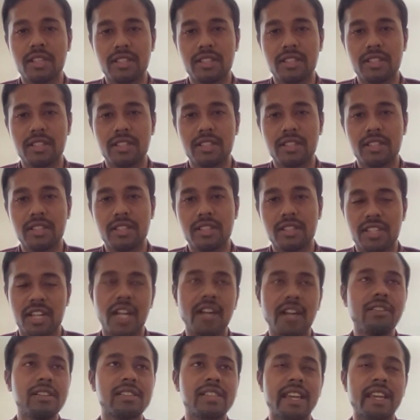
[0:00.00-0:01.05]
The general
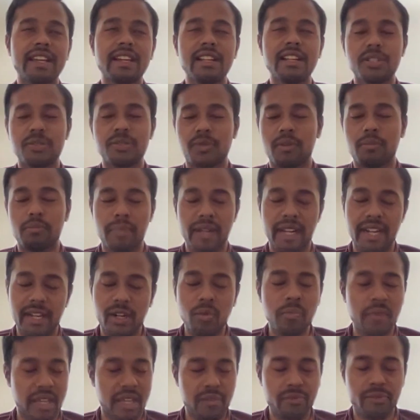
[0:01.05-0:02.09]
cycle is from May to
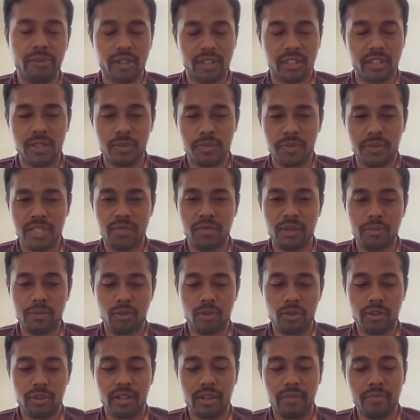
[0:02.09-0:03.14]
May for this specific
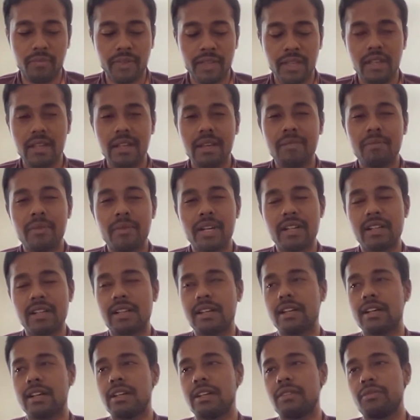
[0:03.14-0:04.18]
program,
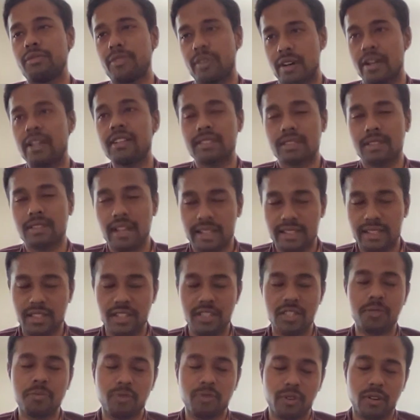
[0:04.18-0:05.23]
but for us, like
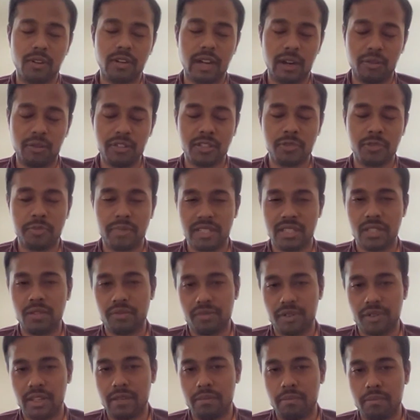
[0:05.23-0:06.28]
just for our
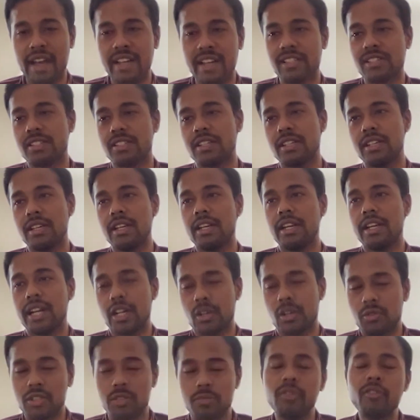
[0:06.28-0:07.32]
specific batch,
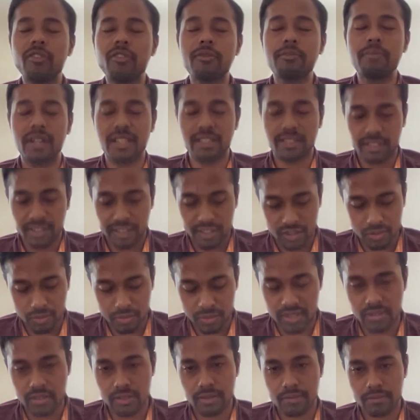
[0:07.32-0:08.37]
it was moved by 6
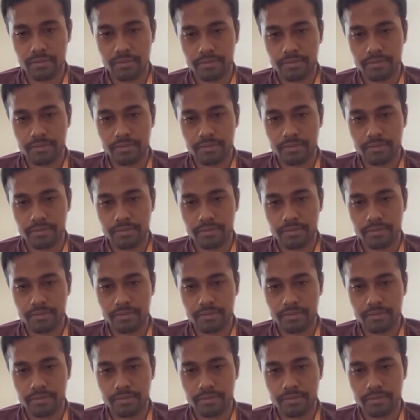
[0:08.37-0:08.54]
months.